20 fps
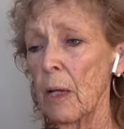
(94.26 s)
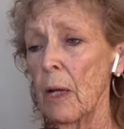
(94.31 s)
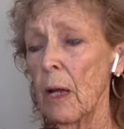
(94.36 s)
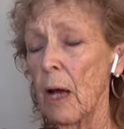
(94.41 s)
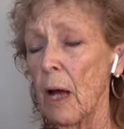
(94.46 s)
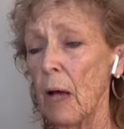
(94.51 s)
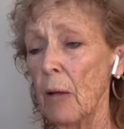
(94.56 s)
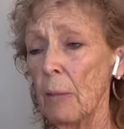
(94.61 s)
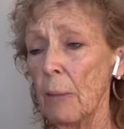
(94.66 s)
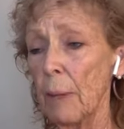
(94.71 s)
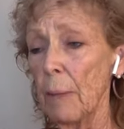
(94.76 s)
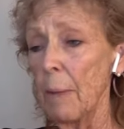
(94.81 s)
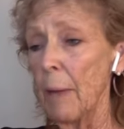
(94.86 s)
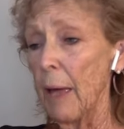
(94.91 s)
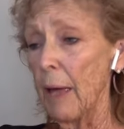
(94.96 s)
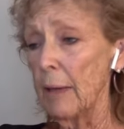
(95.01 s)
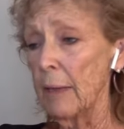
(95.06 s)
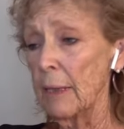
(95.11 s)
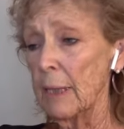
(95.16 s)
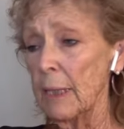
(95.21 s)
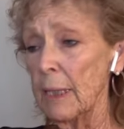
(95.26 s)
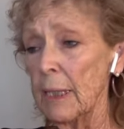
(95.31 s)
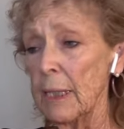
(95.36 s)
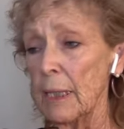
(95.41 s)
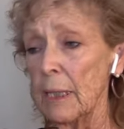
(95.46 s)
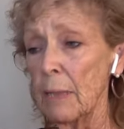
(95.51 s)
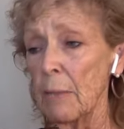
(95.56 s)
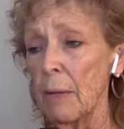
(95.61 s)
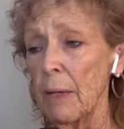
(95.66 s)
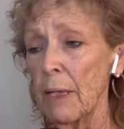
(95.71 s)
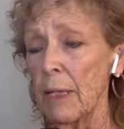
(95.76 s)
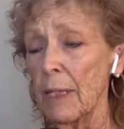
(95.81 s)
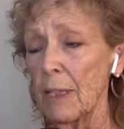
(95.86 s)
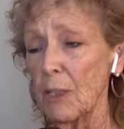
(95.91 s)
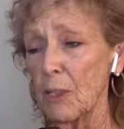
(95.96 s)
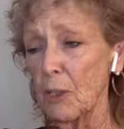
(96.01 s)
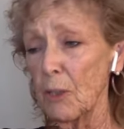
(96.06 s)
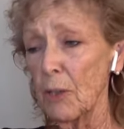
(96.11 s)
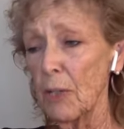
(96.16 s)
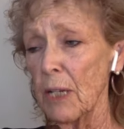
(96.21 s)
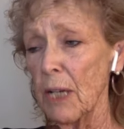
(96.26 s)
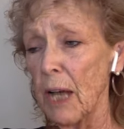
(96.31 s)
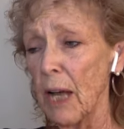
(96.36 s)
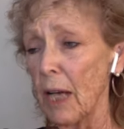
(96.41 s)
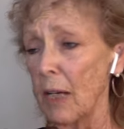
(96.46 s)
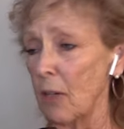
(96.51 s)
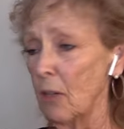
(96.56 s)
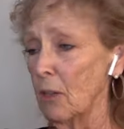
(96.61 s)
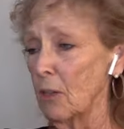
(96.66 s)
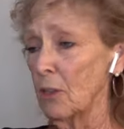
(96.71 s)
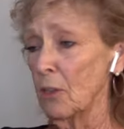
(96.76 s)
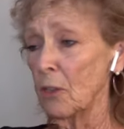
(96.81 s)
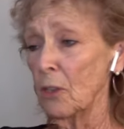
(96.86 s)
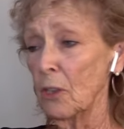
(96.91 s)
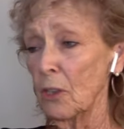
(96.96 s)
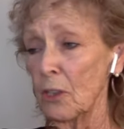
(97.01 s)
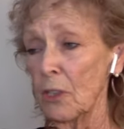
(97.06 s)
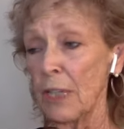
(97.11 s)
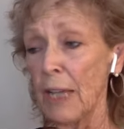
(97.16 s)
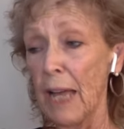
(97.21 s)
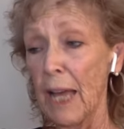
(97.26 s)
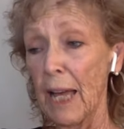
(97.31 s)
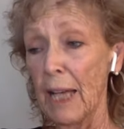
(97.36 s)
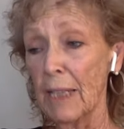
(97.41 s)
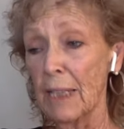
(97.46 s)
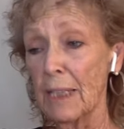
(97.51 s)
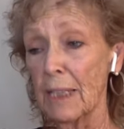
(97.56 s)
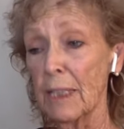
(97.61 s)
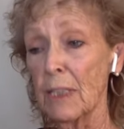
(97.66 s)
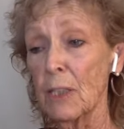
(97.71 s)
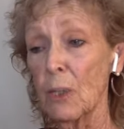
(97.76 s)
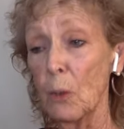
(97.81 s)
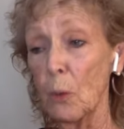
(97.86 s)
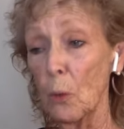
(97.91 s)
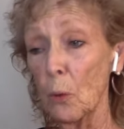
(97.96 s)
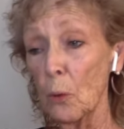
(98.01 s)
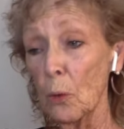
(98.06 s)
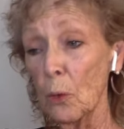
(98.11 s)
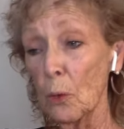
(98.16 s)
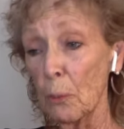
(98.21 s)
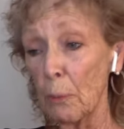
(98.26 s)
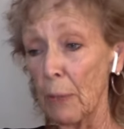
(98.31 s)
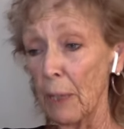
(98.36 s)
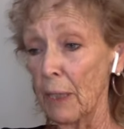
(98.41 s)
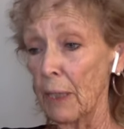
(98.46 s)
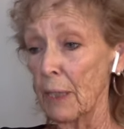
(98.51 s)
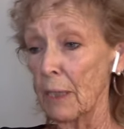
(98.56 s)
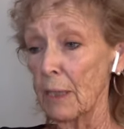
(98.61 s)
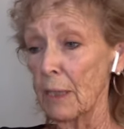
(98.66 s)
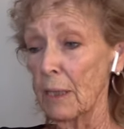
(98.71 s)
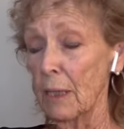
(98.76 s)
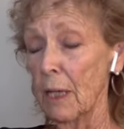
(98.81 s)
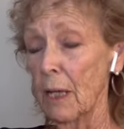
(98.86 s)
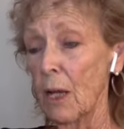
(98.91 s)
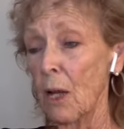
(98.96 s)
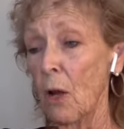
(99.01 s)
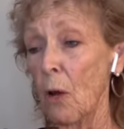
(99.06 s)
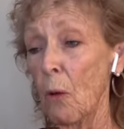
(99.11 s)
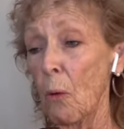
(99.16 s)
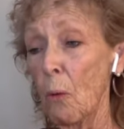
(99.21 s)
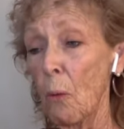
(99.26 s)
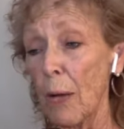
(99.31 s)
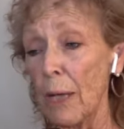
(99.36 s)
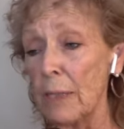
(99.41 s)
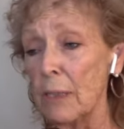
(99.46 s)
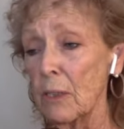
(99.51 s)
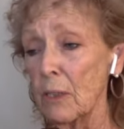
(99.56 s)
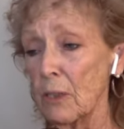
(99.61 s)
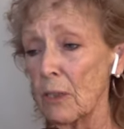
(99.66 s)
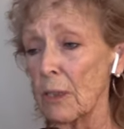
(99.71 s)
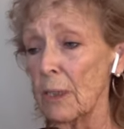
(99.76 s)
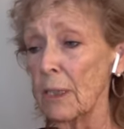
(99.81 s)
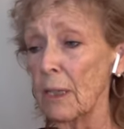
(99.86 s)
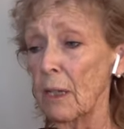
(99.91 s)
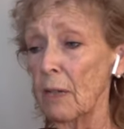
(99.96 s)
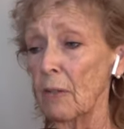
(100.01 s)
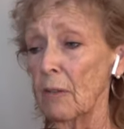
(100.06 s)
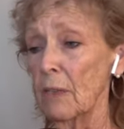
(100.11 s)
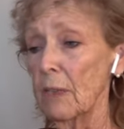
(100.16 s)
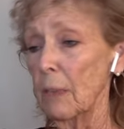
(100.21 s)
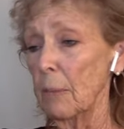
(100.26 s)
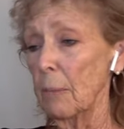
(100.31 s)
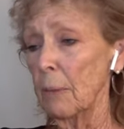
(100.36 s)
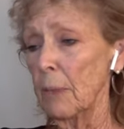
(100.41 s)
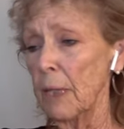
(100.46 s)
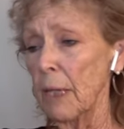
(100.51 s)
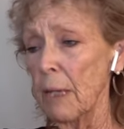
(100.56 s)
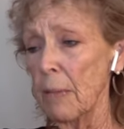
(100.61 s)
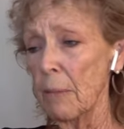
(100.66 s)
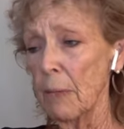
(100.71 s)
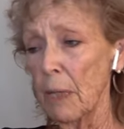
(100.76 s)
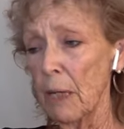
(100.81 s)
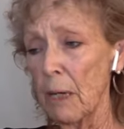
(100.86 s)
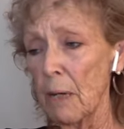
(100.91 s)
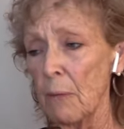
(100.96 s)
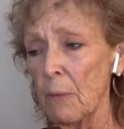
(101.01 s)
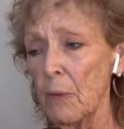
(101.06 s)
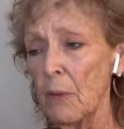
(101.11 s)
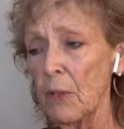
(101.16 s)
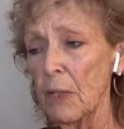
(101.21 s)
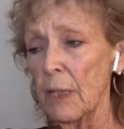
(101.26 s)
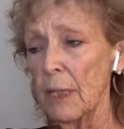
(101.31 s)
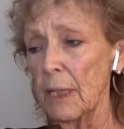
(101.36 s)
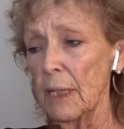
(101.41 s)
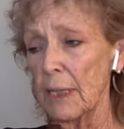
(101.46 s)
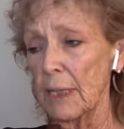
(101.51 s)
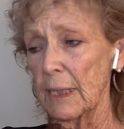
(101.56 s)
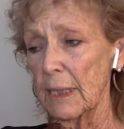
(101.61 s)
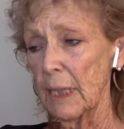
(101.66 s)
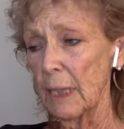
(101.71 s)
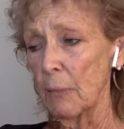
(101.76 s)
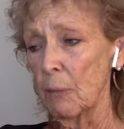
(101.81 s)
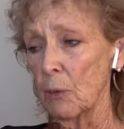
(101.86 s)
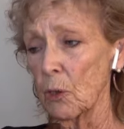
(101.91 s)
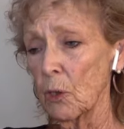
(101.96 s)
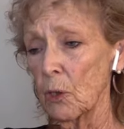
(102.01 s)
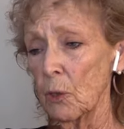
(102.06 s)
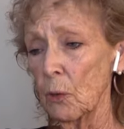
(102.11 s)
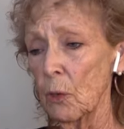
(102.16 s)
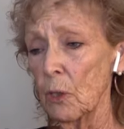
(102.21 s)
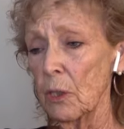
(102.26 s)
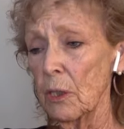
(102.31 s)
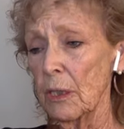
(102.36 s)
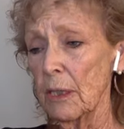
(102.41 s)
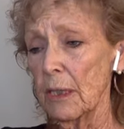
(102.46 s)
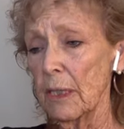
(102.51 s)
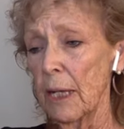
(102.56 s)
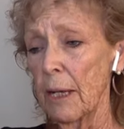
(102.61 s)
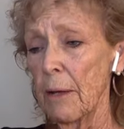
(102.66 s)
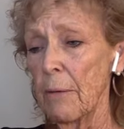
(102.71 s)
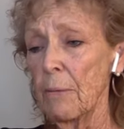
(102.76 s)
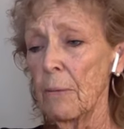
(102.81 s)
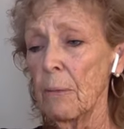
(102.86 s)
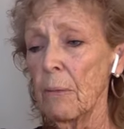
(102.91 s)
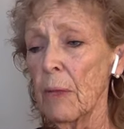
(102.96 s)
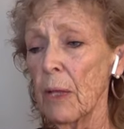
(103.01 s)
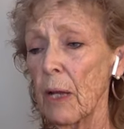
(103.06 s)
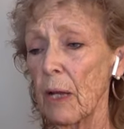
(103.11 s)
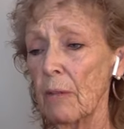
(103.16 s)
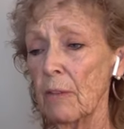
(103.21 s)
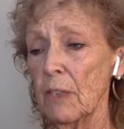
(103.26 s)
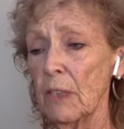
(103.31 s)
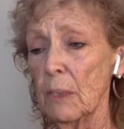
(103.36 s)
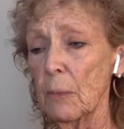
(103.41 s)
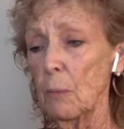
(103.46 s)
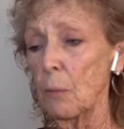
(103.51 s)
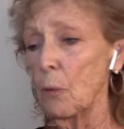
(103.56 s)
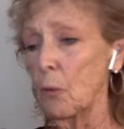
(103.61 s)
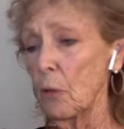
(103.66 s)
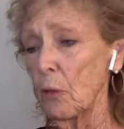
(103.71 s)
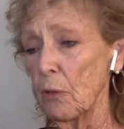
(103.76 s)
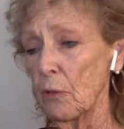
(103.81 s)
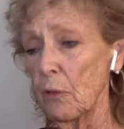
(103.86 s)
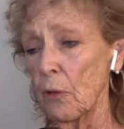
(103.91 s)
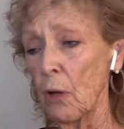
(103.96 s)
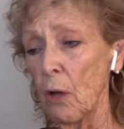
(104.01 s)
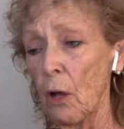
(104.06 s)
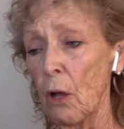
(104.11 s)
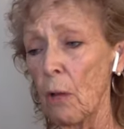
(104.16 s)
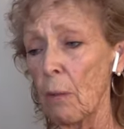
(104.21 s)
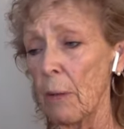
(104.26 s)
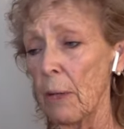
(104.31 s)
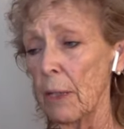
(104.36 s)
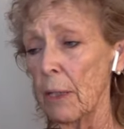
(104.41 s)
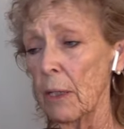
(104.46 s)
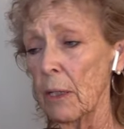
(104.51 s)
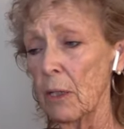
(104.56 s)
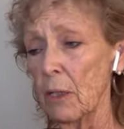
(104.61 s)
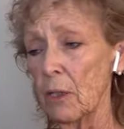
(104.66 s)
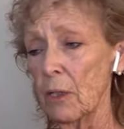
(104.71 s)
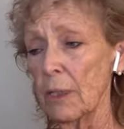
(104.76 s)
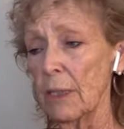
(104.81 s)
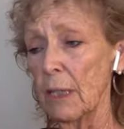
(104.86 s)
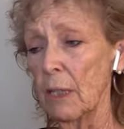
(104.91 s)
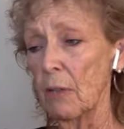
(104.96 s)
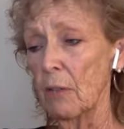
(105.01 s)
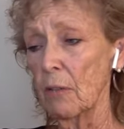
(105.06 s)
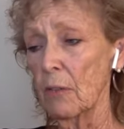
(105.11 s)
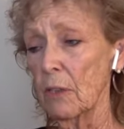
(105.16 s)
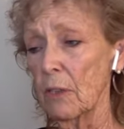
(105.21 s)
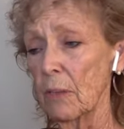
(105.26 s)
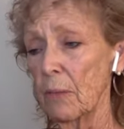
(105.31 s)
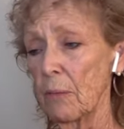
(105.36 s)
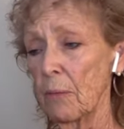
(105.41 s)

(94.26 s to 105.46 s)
On my path to healing my history, I also learned to access older Becky's, wiser selves that became a comforting and stable source of support for all my younger selves.